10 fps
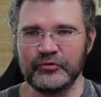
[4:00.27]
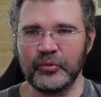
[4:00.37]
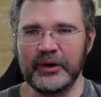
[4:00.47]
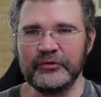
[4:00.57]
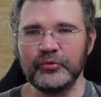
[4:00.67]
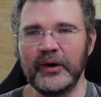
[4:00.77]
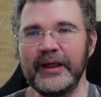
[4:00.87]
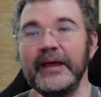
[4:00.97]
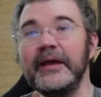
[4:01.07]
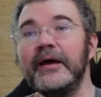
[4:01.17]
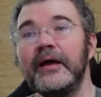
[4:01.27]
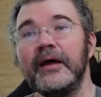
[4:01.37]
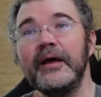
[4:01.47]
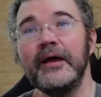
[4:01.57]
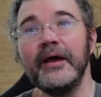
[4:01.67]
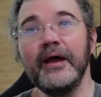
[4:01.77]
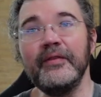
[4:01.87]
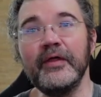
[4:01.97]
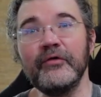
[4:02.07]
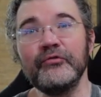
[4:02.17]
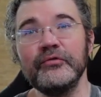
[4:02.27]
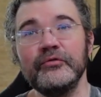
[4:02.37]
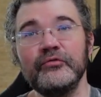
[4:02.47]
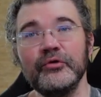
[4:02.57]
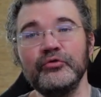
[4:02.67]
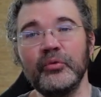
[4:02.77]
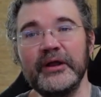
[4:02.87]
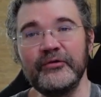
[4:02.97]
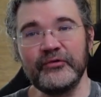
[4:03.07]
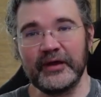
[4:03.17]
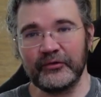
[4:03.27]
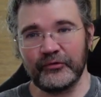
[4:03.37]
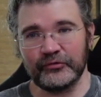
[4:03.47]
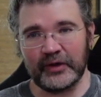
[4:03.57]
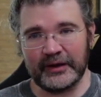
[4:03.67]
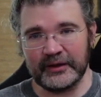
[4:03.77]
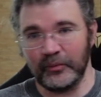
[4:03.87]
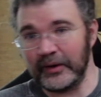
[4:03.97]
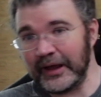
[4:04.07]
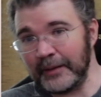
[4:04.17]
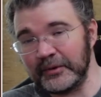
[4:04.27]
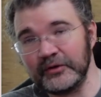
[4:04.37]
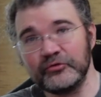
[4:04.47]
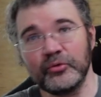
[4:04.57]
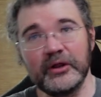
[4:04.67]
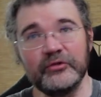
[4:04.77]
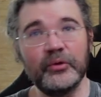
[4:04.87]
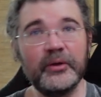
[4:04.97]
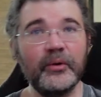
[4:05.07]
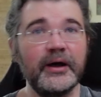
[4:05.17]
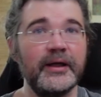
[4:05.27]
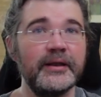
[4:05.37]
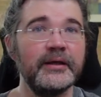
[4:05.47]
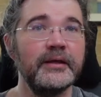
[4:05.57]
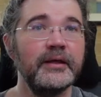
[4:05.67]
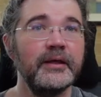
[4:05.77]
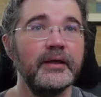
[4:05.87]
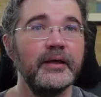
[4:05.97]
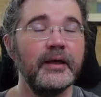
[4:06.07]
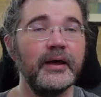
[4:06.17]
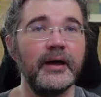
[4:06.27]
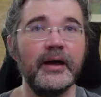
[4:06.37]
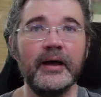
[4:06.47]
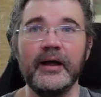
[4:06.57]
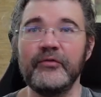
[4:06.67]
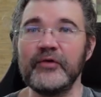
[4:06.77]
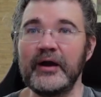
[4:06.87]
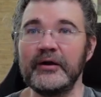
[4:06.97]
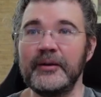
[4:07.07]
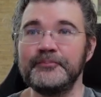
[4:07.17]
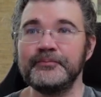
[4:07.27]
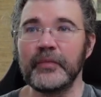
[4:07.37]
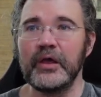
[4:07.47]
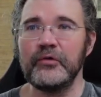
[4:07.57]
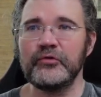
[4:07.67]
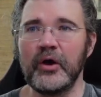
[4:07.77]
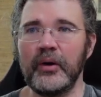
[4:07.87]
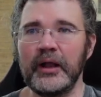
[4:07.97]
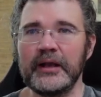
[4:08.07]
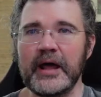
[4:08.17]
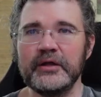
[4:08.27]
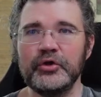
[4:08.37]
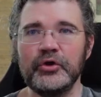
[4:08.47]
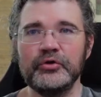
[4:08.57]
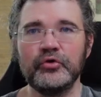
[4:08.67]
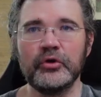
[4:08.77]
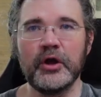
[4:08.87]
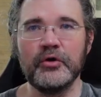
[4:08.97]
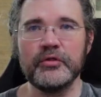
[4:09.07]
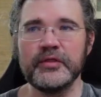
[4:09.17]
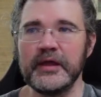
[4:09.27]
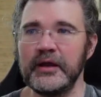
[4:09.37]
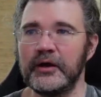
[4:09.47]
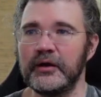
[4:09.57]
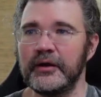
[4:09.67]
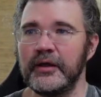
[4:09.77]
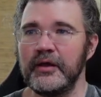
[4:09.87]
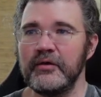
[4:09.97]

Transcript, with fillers: in 2020, and this 226 is telling you what happened in 2021, uh, etc. So a lot of good growth here.